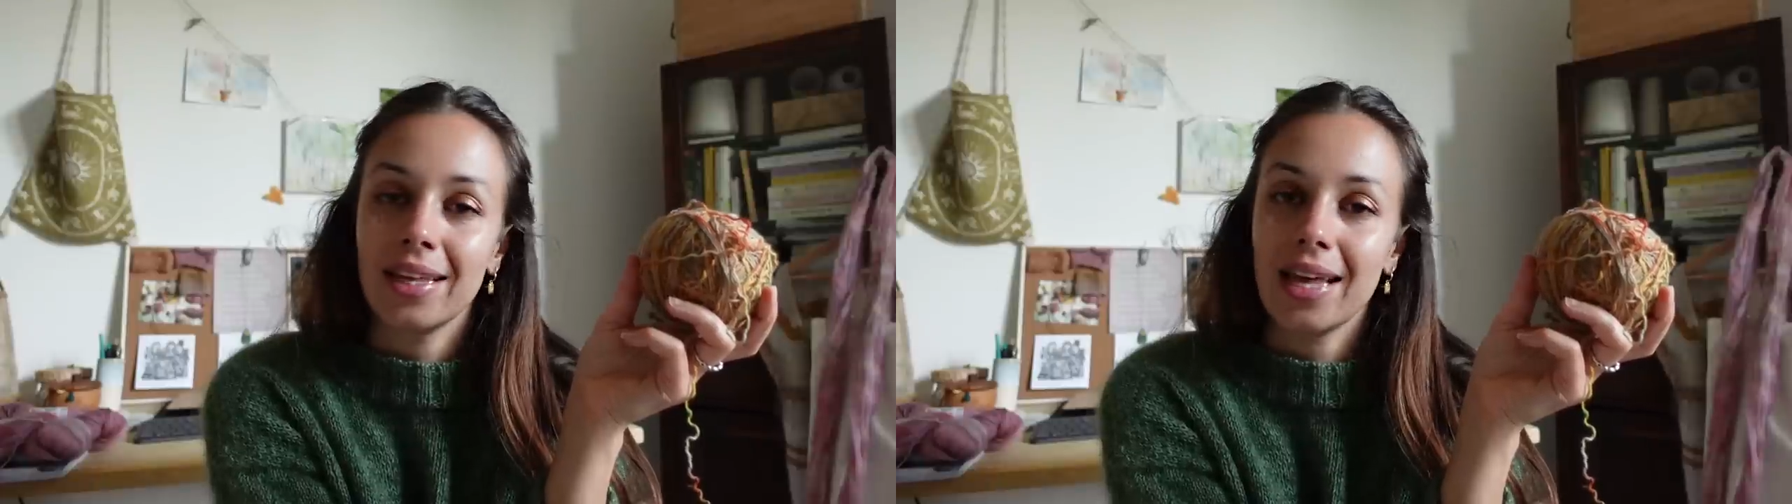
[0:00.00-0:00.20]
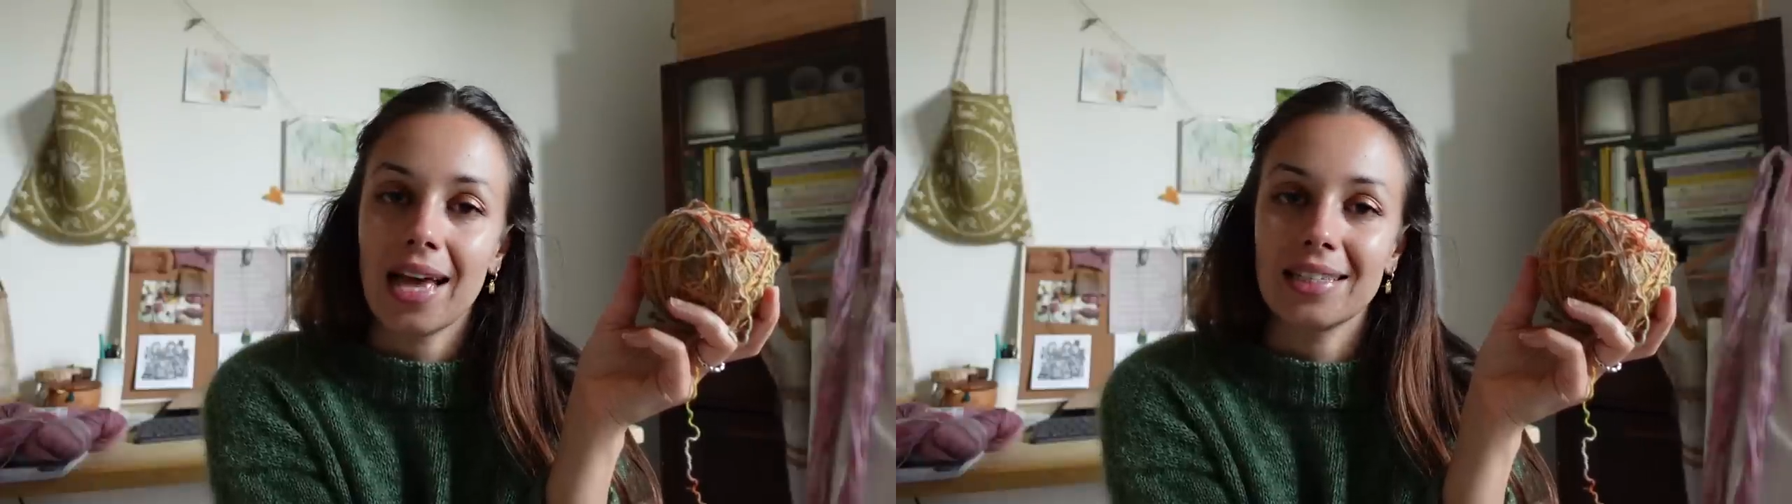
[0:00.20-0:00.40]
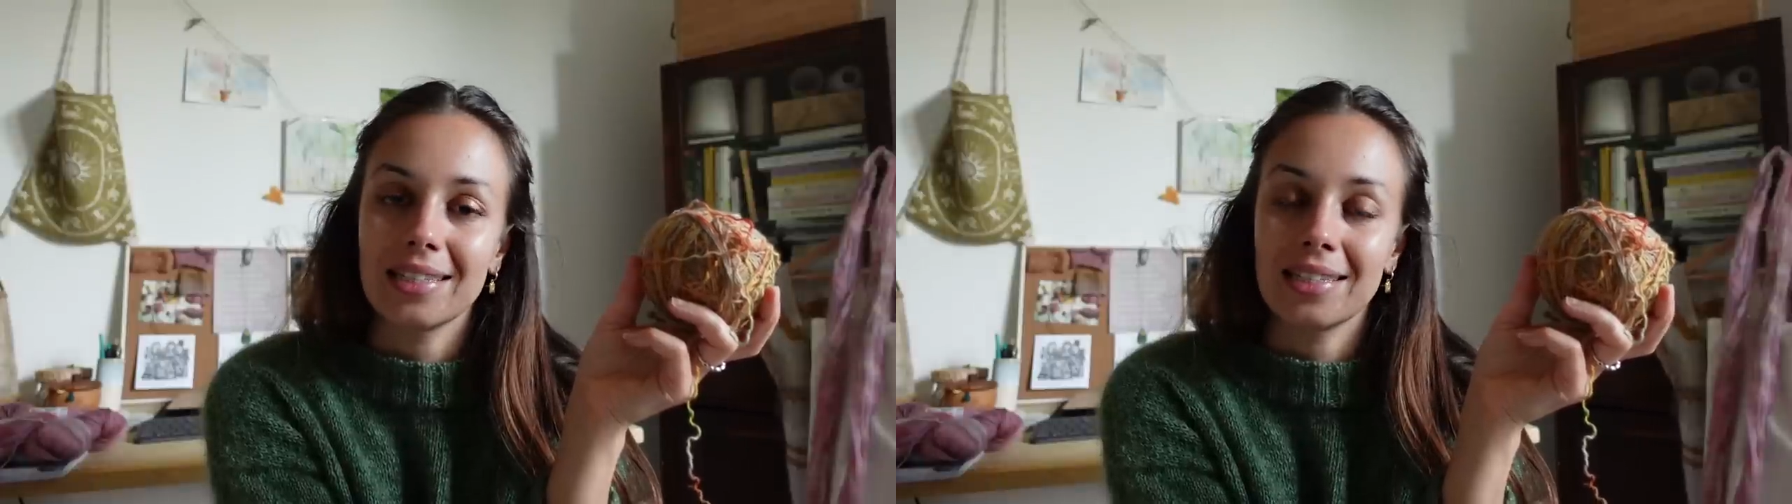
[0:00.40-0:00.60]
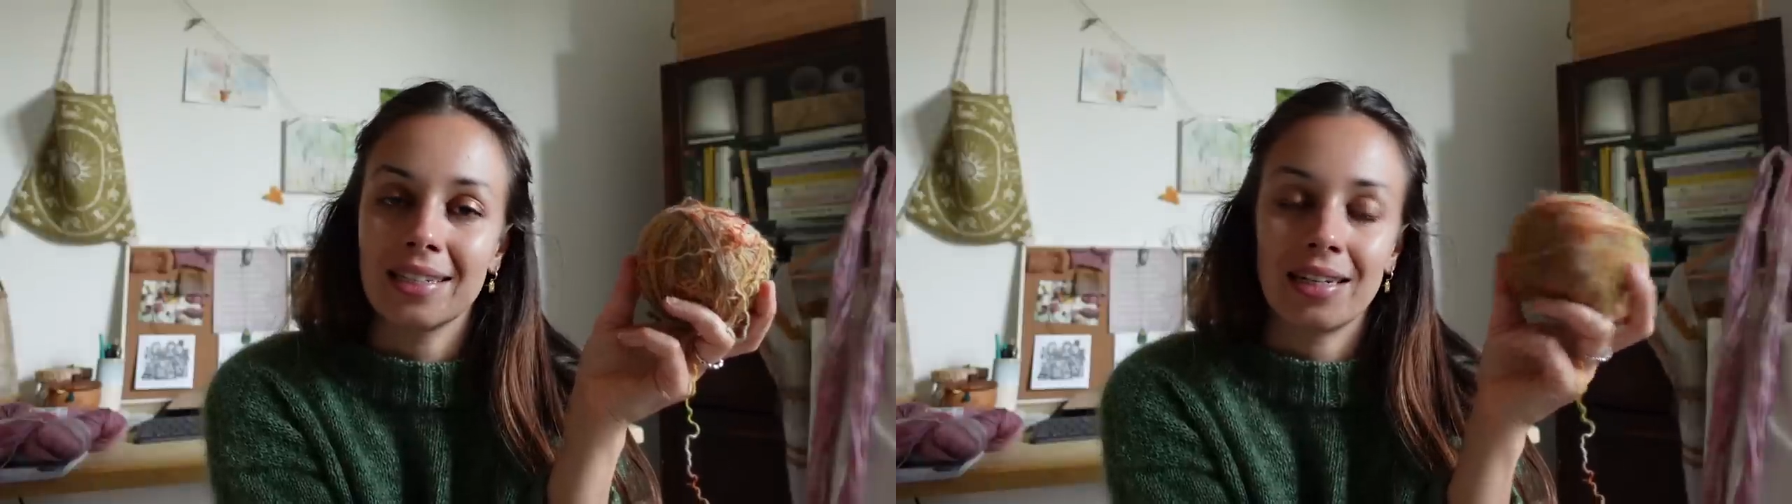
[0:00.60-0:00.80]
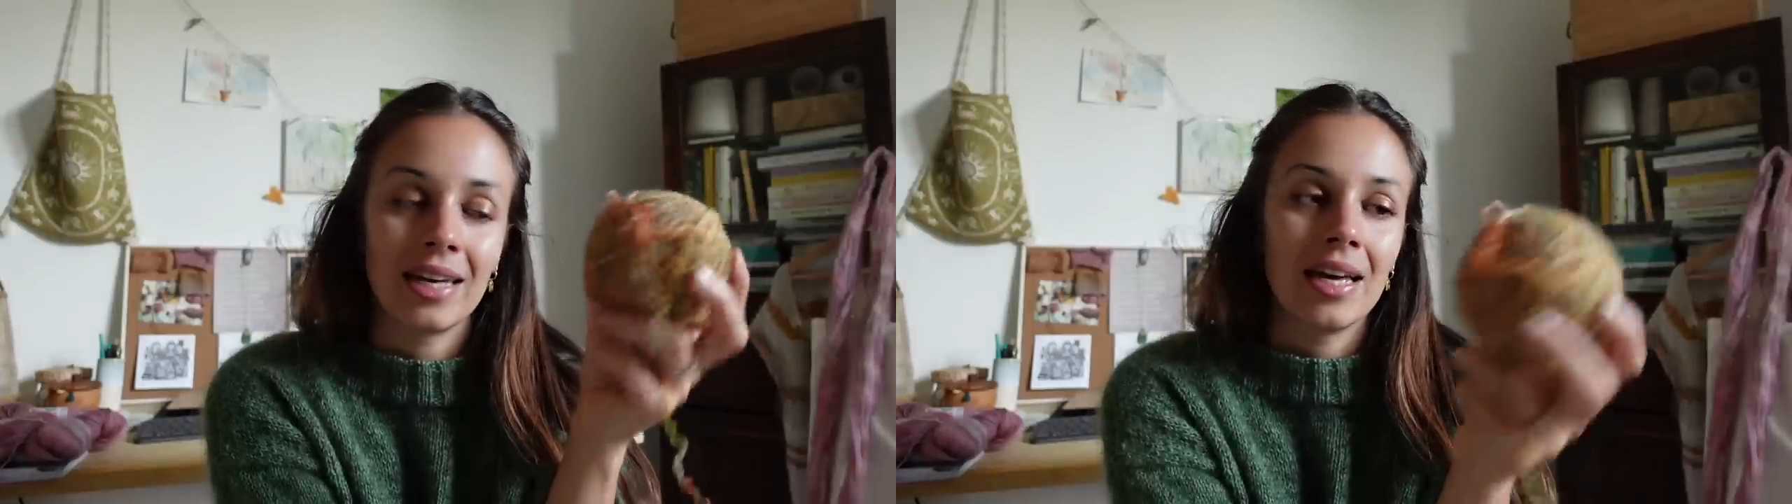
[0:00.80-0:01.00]
Yes,
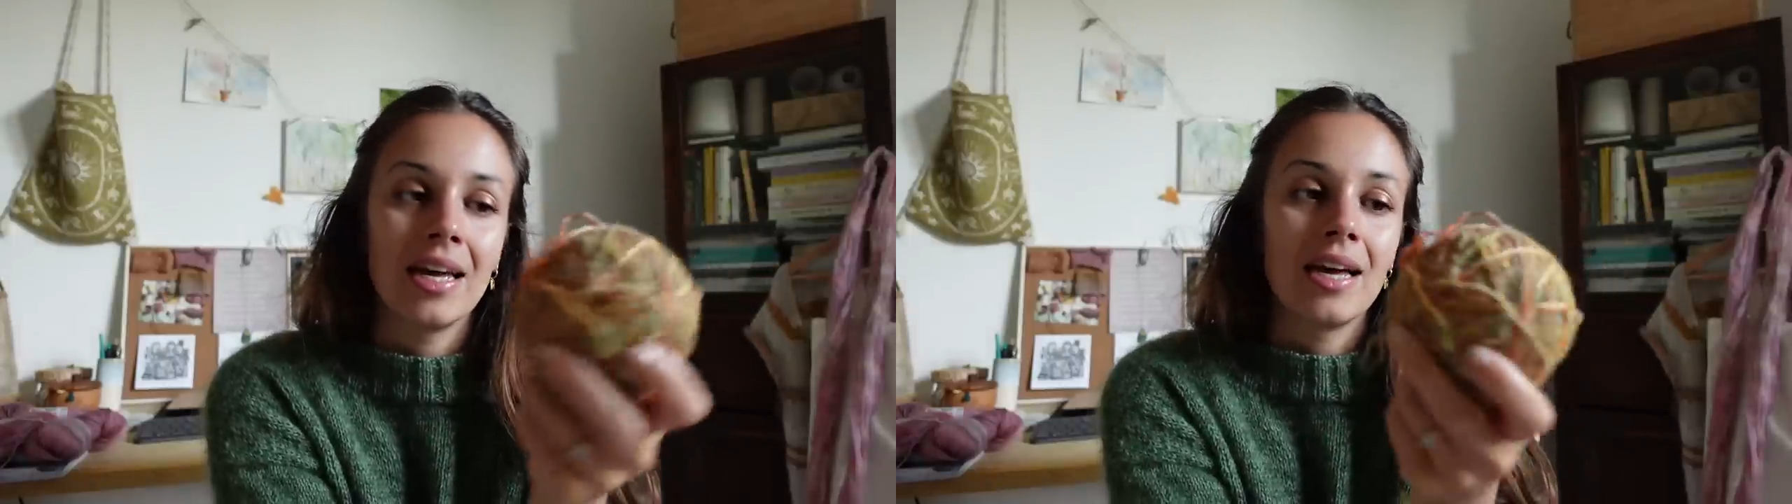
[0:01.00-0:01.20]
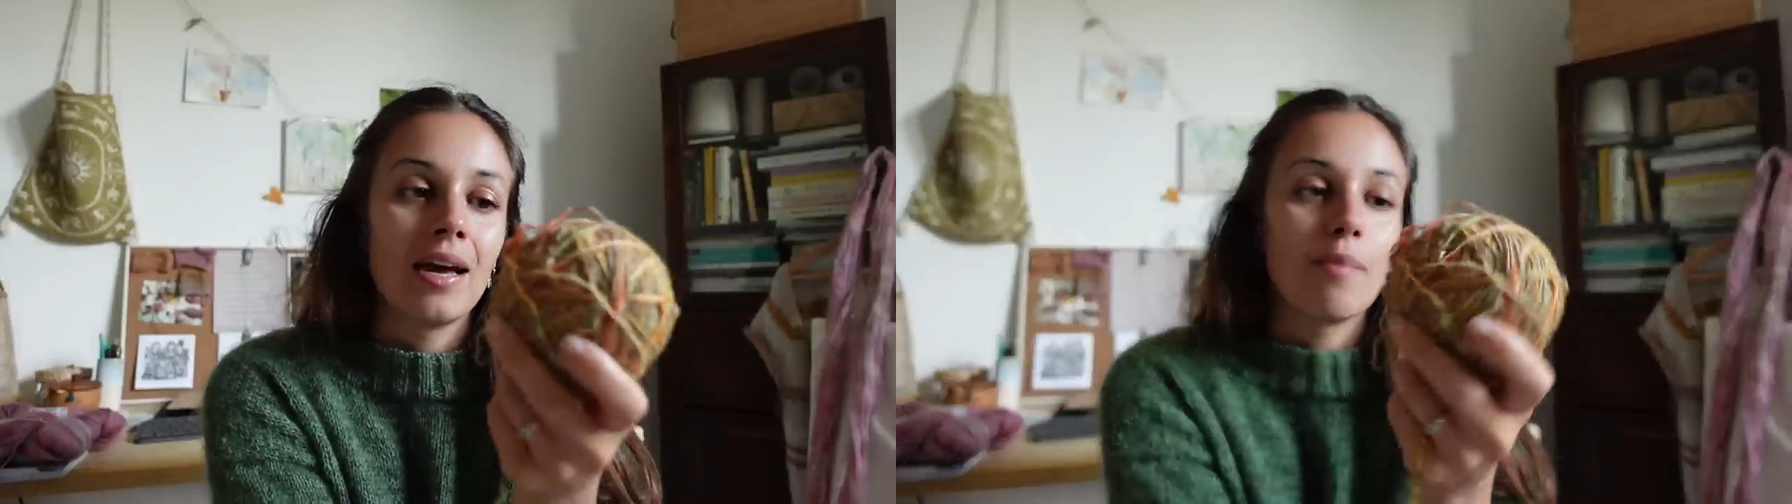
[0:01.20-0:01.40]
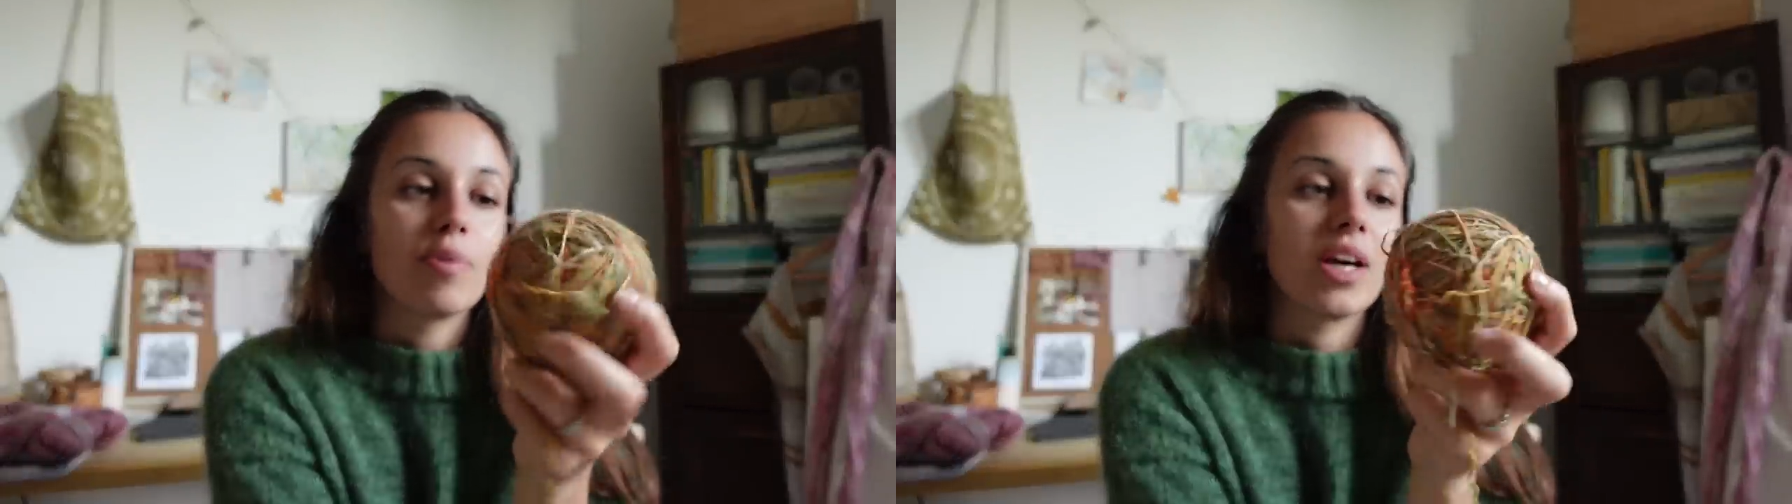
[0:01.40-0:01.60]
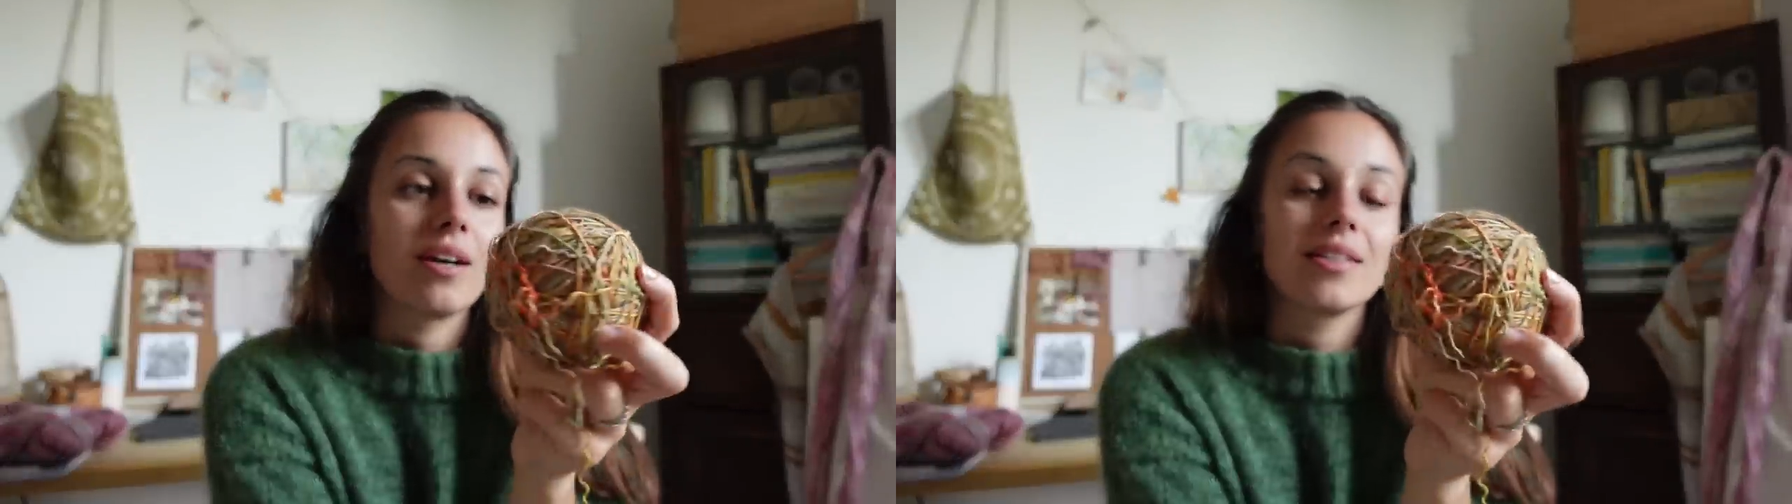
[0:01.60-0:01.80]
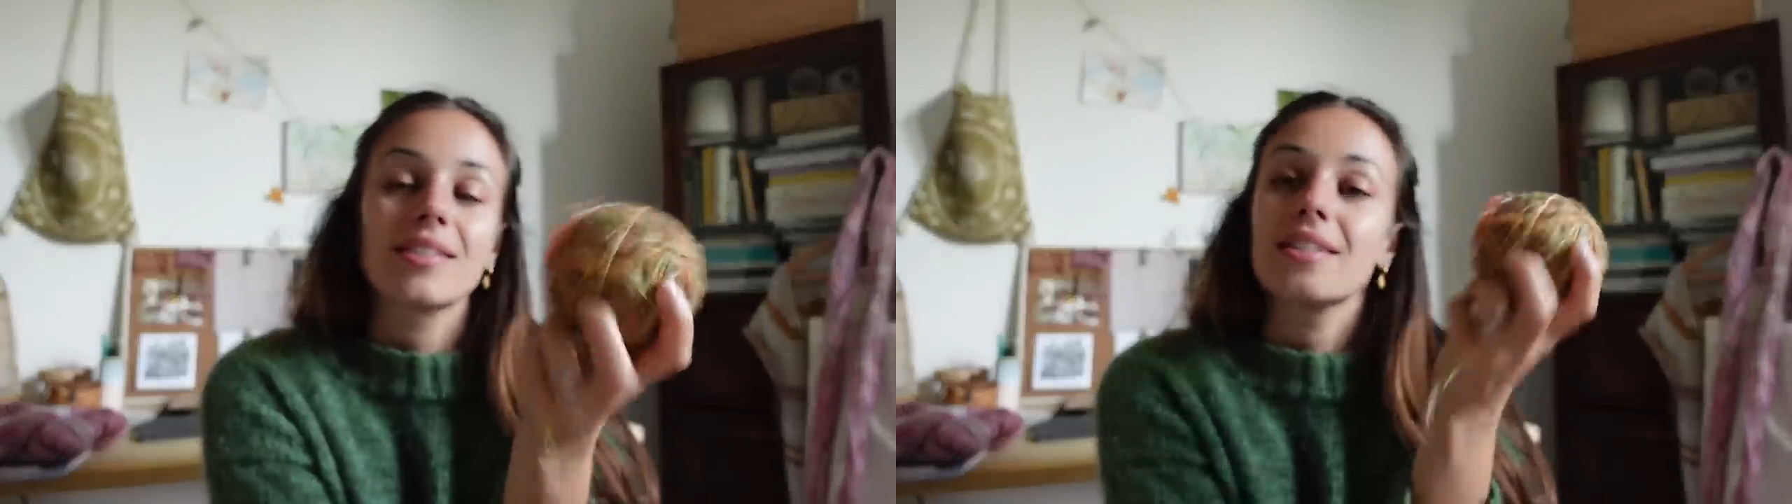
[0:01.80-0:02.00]

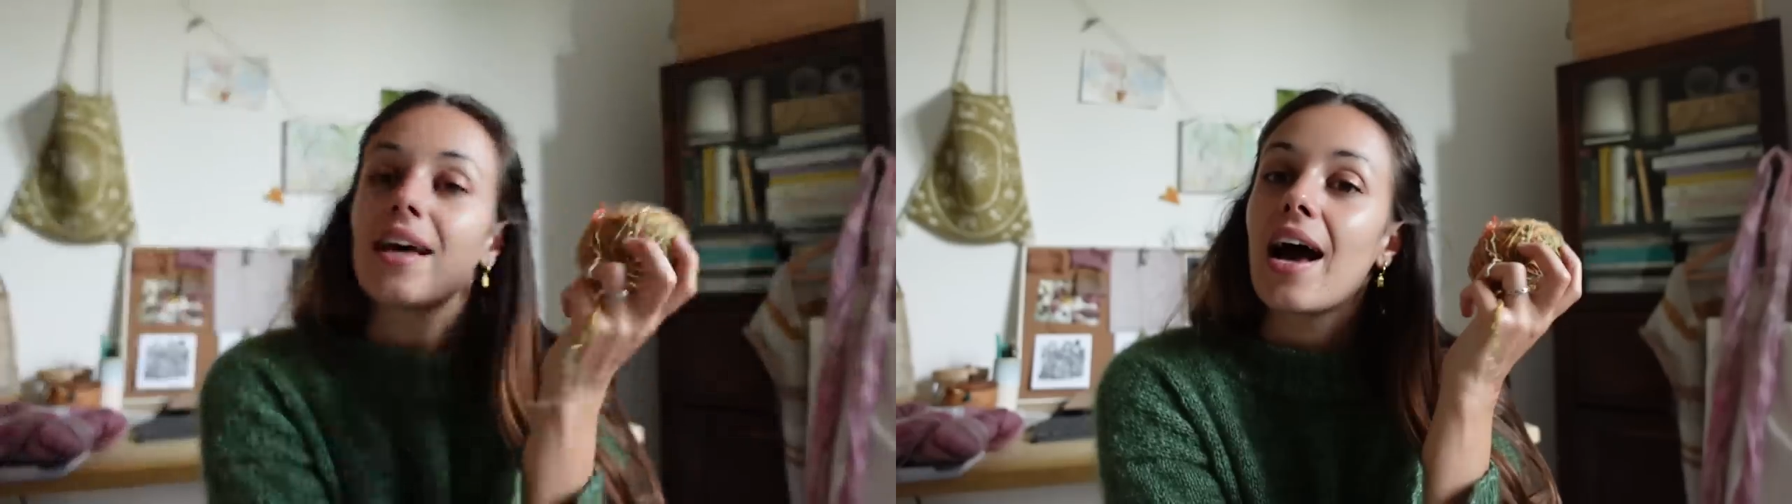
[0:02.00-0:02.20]
because